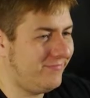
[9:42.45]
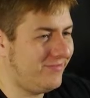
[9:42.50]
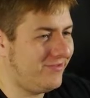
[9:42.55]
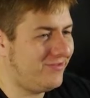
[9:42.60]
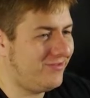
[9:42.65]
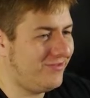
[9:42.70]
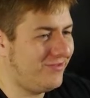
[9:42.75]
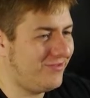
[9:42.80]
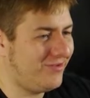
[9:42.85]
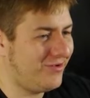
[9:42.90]

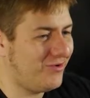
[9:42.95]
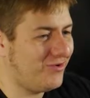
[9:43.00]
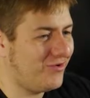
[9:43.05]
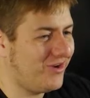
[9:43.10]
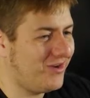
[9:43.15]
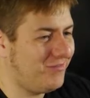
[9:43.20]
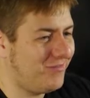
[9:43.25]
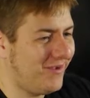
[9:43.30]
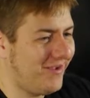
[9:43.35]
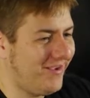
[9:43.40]
So it's
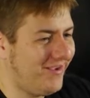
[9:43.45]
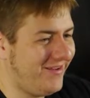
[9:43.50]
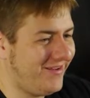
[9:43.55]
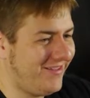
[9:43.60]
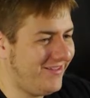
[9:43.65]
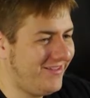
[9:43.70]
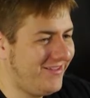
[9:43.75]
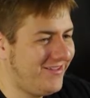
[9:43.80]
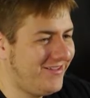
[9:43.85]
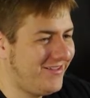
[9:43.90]
already bad.
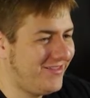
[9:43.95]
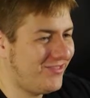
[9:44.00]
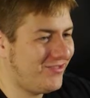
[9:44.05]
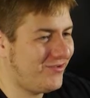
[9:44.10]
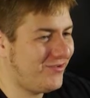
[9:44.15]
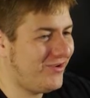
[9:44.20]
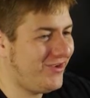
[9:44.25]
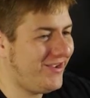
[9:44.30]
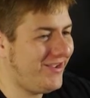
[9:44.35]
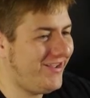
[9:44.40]

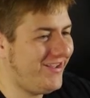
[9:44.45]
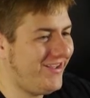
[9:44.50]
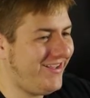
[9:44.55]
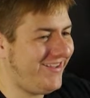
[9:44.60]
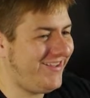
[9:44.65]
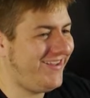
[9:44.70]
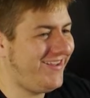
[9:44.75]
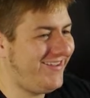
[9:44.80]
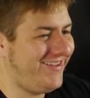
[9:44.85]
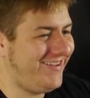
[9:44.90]
Three.